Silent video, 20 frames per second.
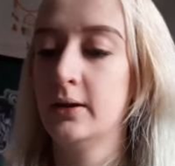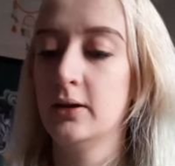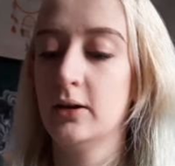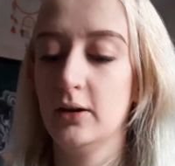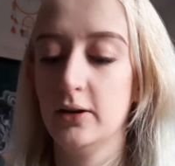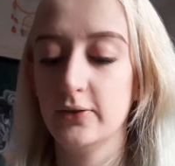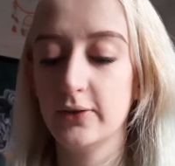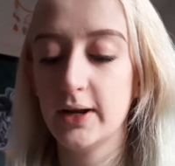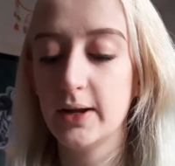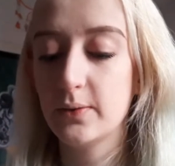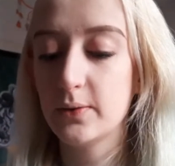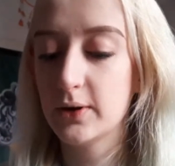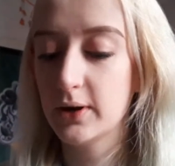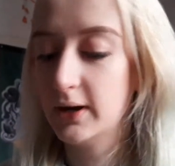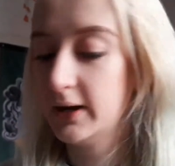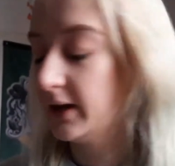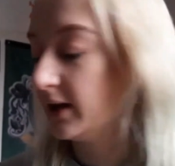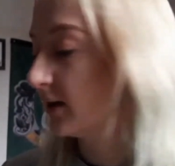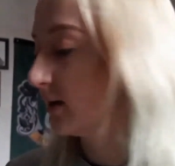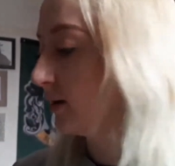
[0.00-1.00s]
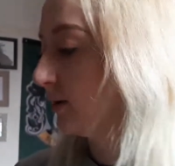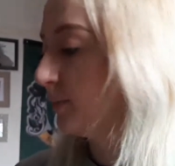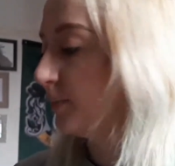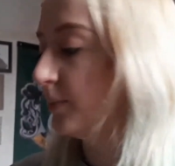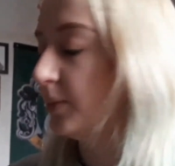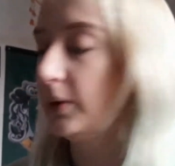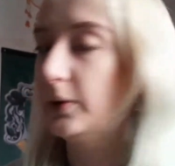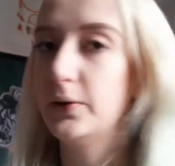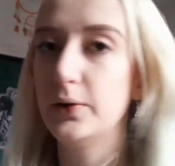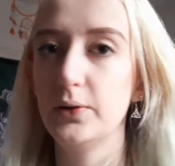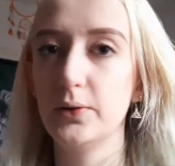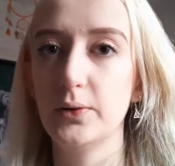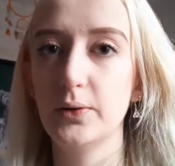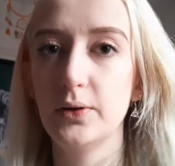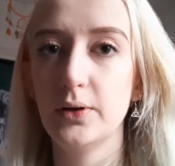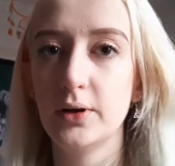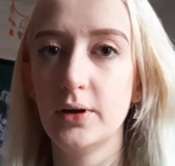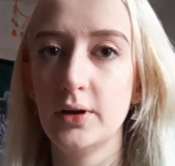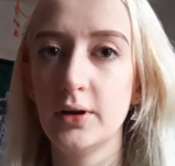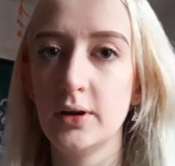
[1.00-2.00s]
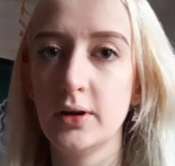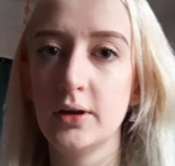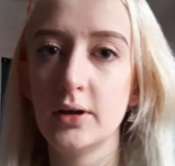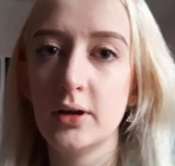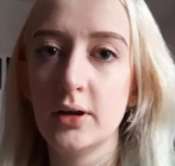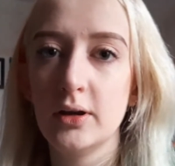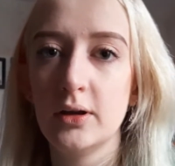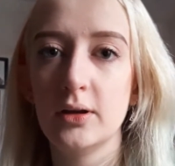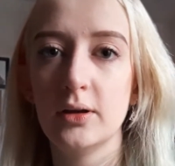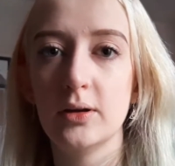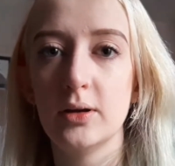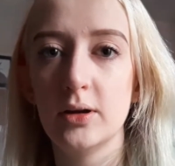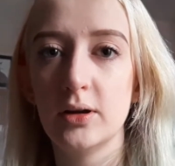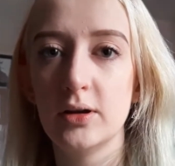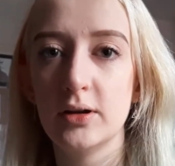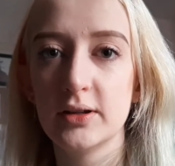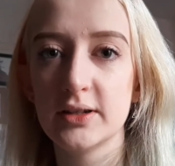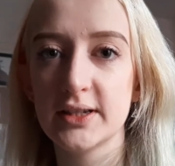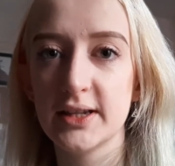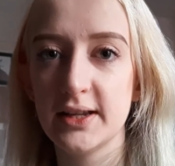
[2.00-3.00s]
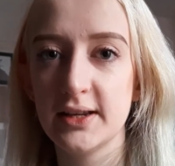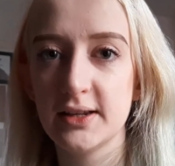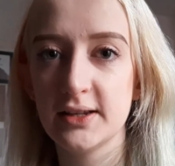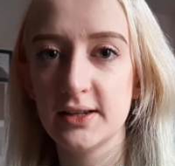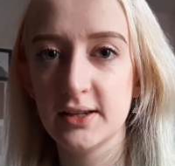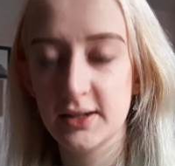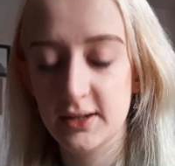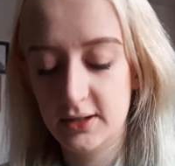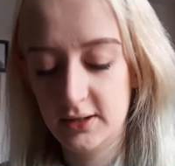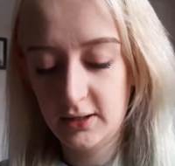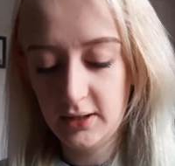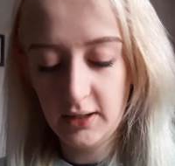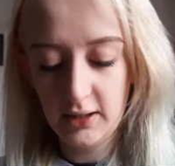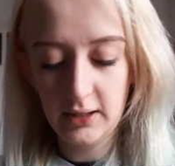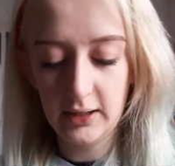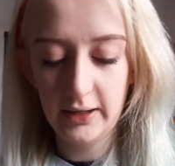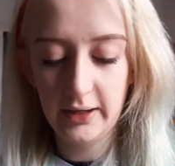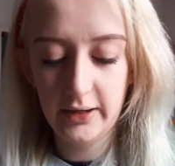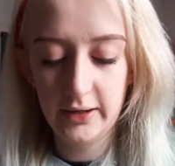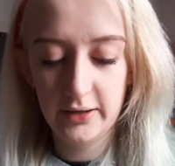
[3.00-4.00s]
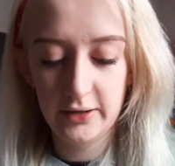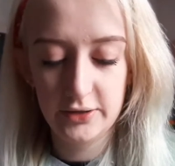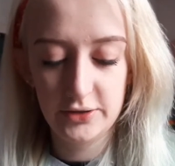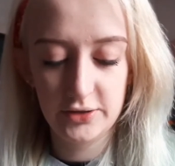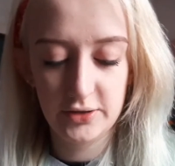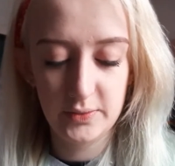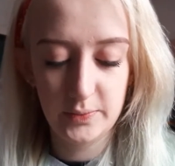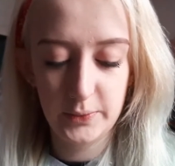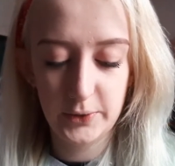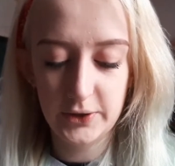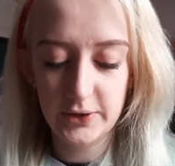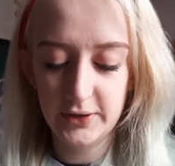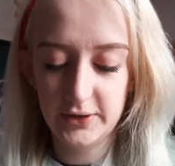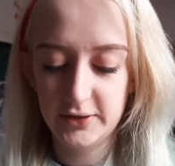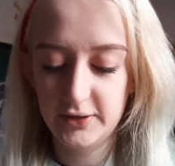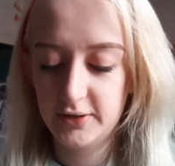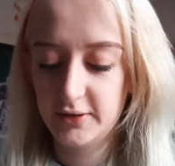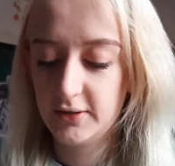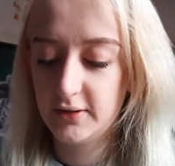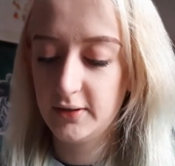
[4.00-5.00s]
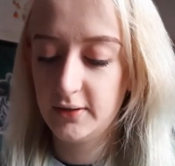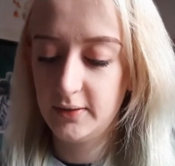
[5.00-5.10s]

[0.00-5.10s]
I really want like a blue tinted highlighter just because,